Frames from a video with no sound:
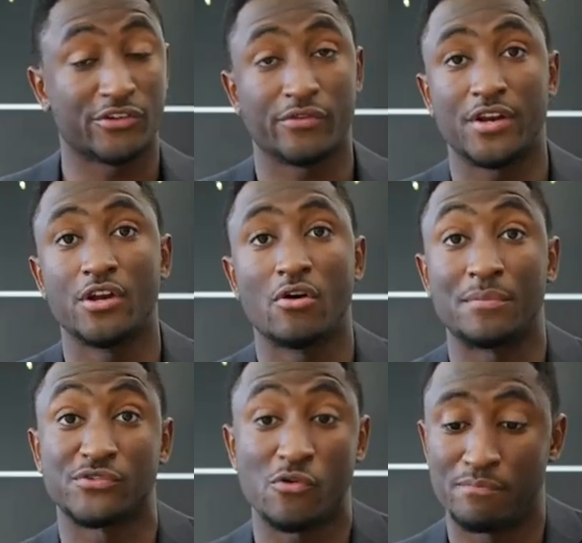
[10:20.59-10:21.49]
You guys already know
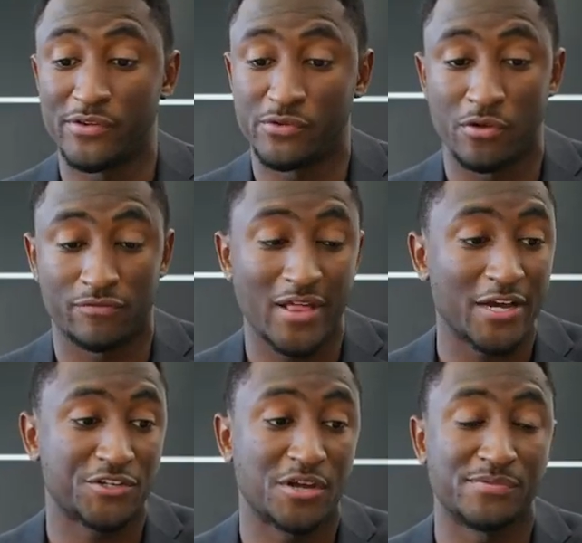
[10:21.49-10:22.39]
I'm so busy with
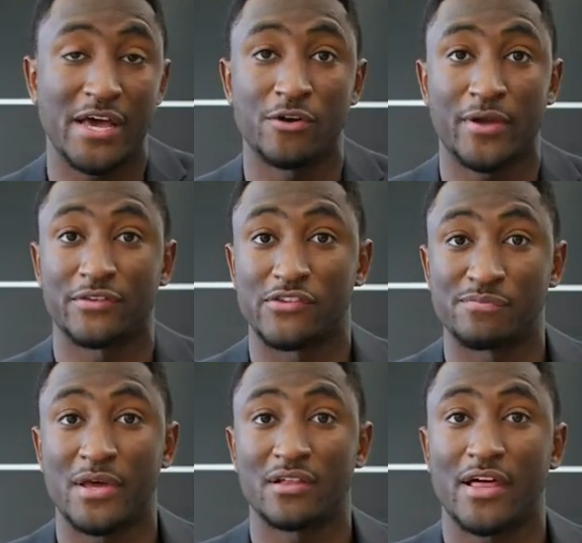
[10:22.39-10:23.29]
flagships, I don't get to
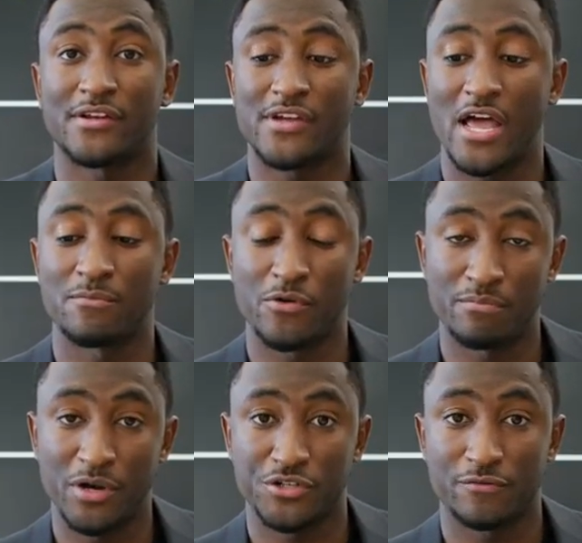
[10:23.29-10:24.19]
spend a lot of time
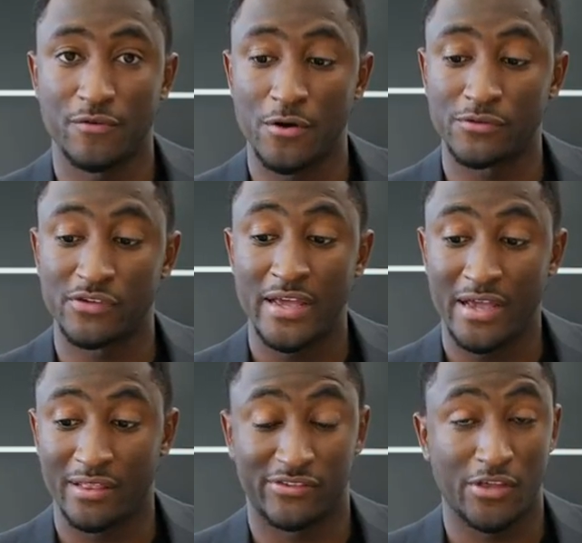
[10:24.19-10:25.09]
with budget phones
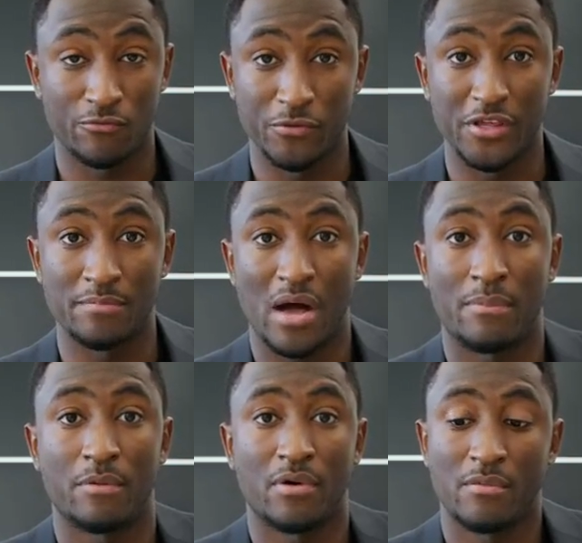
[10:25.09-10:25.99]
unless they really
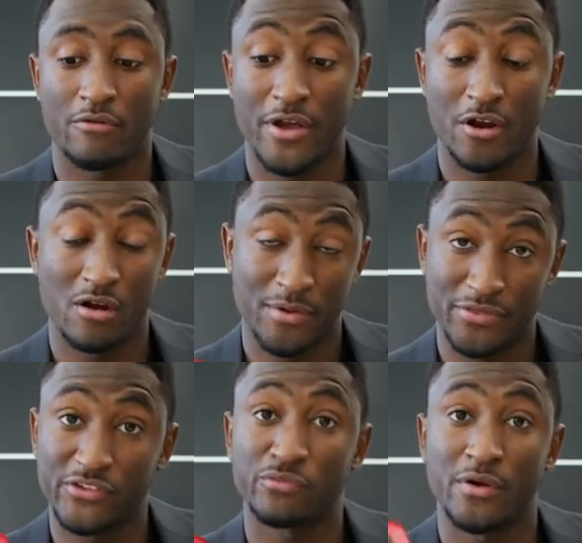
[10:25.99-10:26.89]
pop up on my radar,
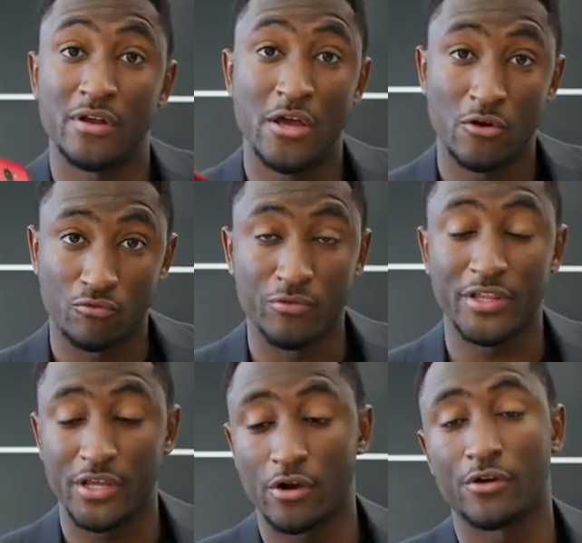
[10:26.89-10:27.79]
but this one
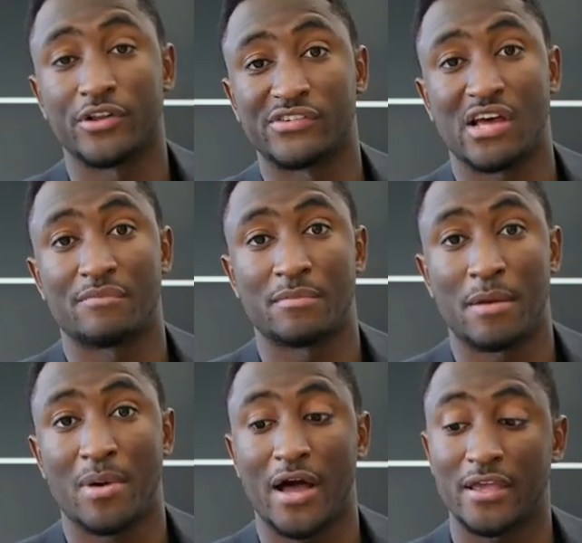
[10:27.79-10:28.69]
really earned its time in
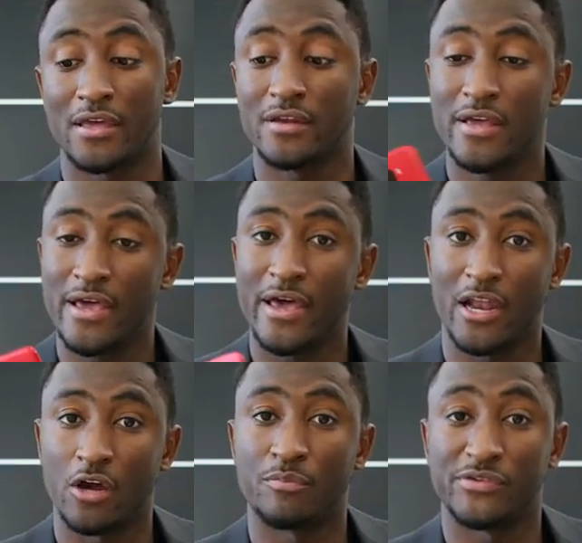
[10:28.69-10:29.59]
my pocket,
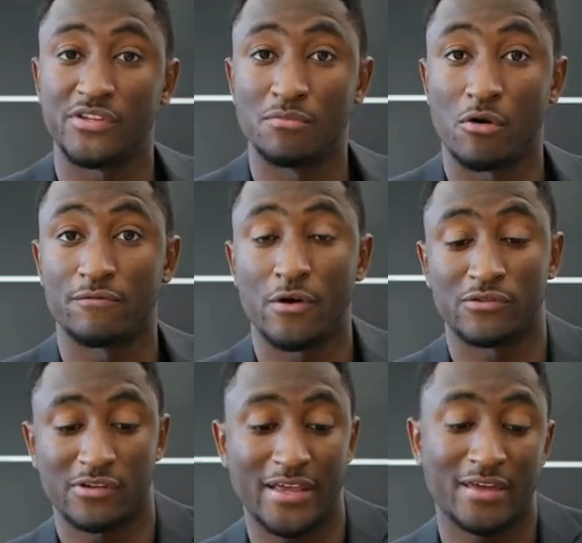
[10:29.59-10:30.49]
and I hope we see more
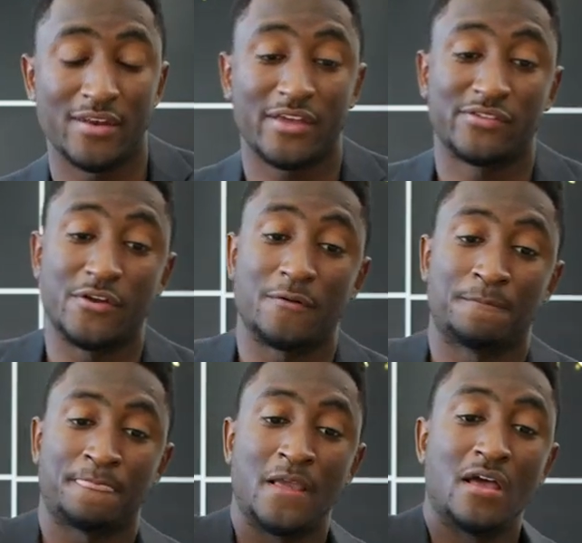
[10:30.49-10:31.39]
phones like it next year.
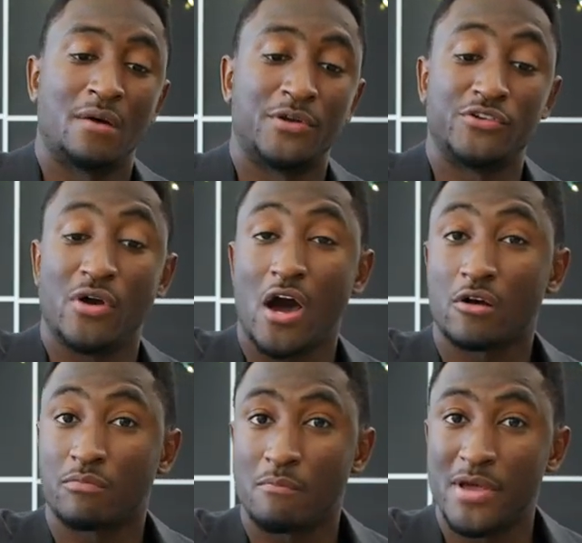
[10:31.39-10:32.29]
I'm gonna do
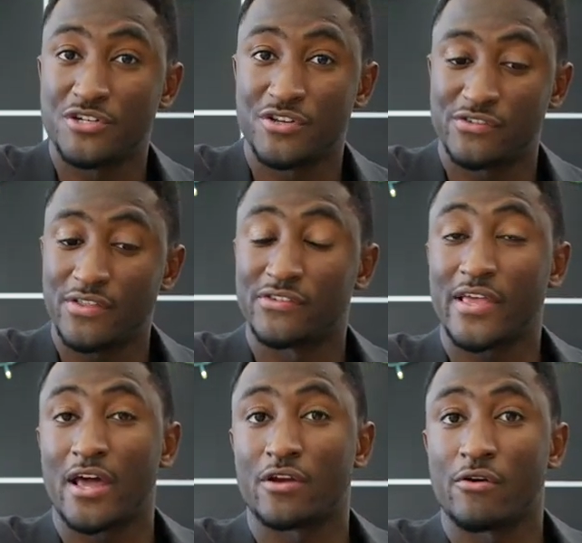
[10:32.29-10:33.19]
honorable mentions in this
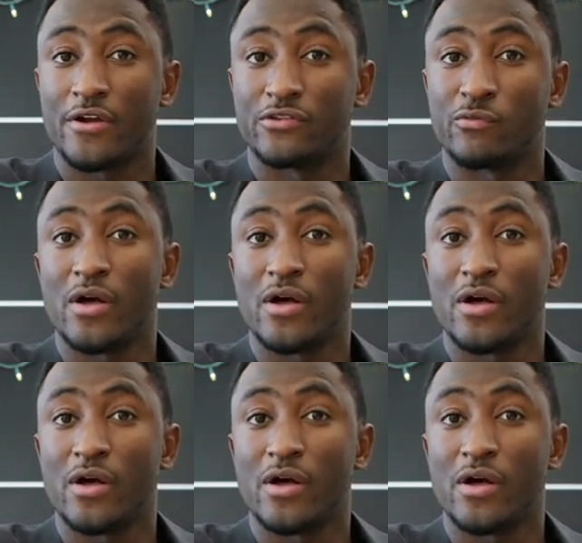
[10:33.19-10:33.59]
category as